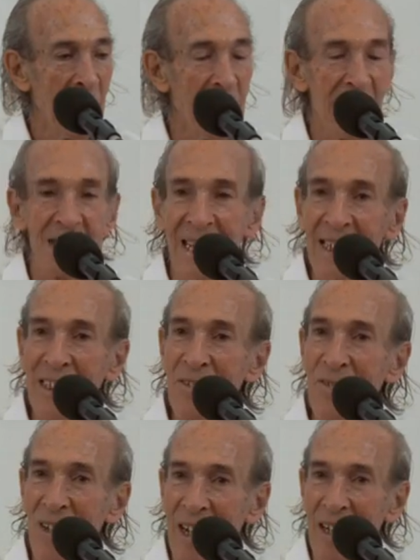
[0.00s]
The
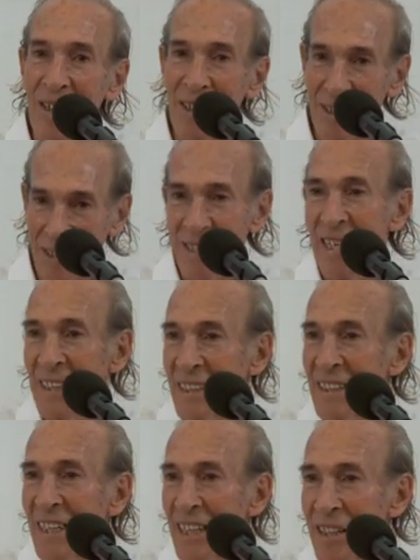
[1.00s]
second flower, the
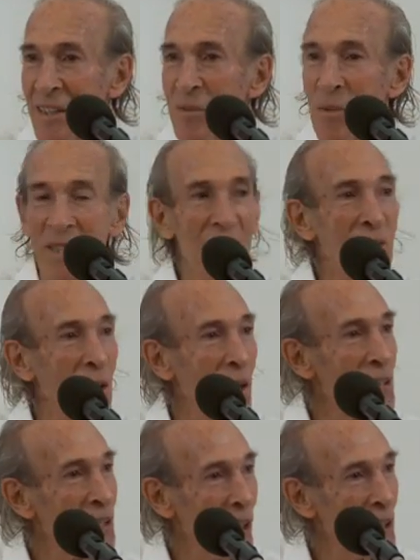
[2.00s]
second garden, was of
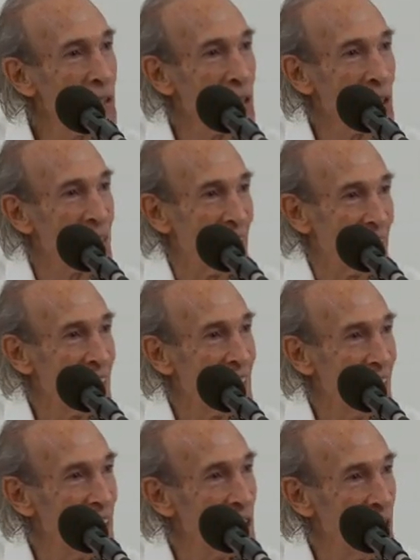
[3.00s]
course
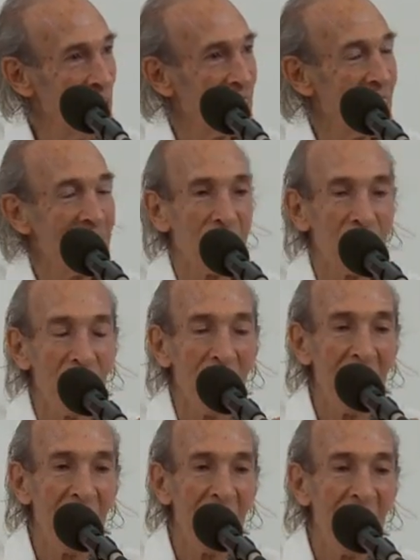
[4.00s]
consciousness, Chit.
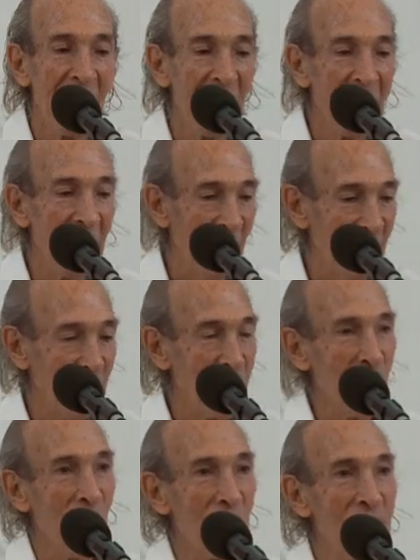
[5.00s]
And
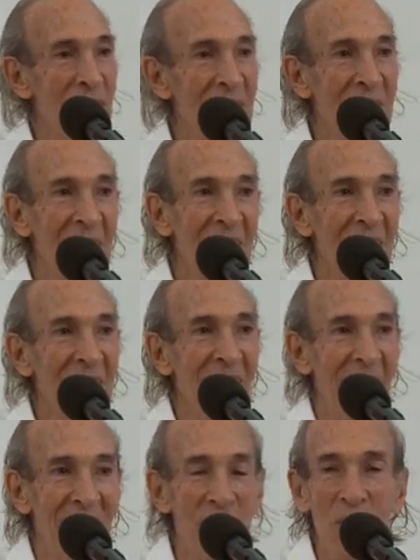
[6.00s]
of course,
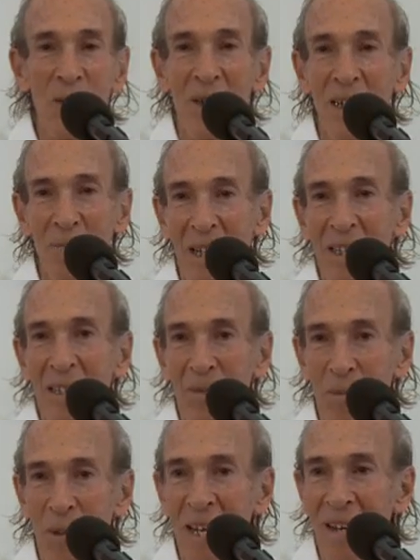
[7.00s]
I told her, Mother,
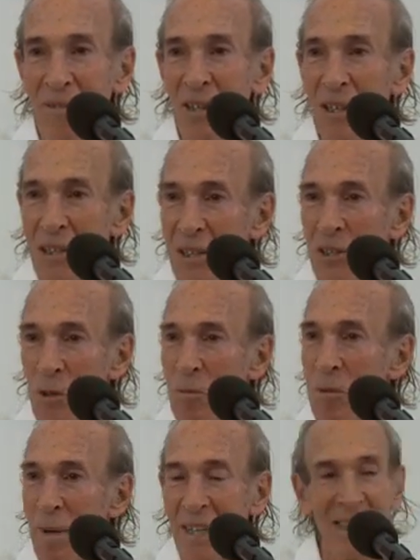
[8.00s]
we have
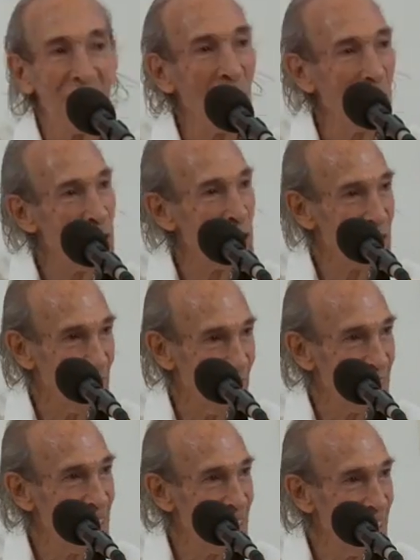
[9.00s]
supramental
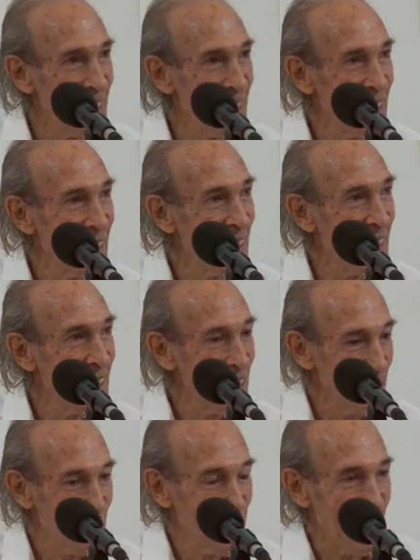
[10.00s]
consciousness.
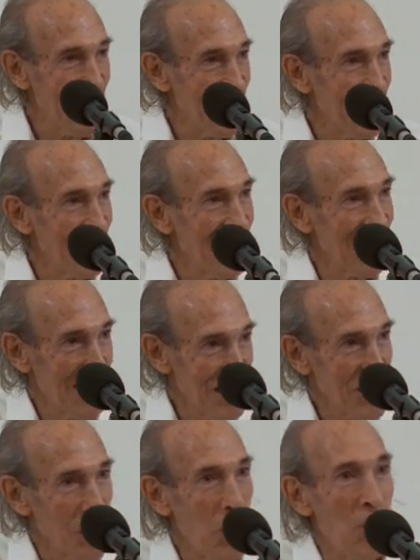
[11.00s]
She said,
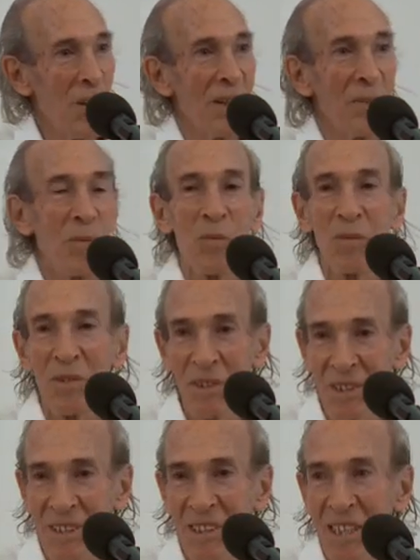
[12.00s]
this golden
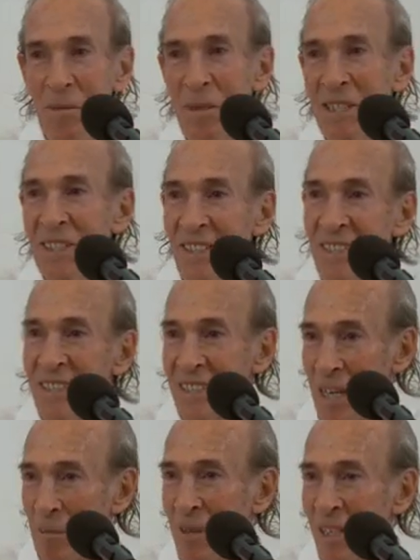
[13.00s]
hibiscus,
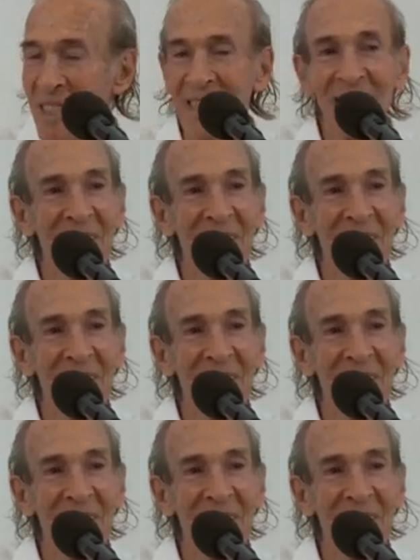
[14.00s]
double.